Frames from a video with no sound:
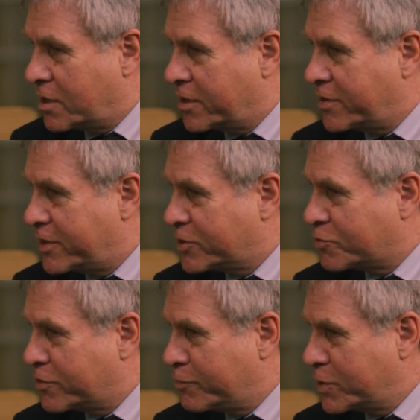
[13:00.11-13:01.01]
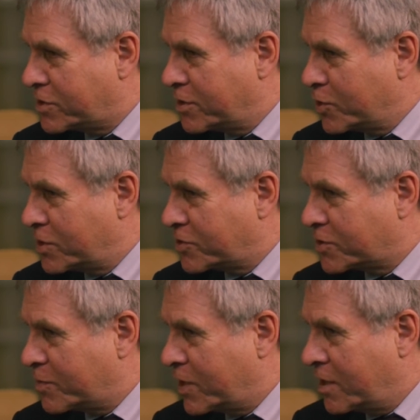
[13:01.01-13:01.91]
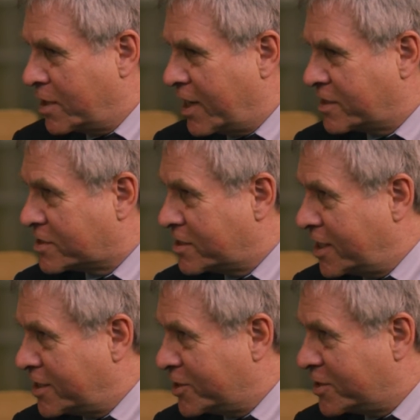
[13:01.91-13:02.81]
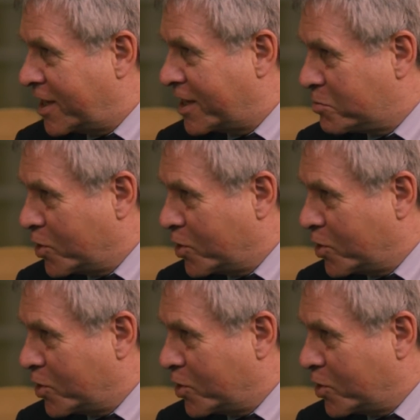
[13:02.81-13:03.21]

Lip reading: in the history of materialism, as Lenin and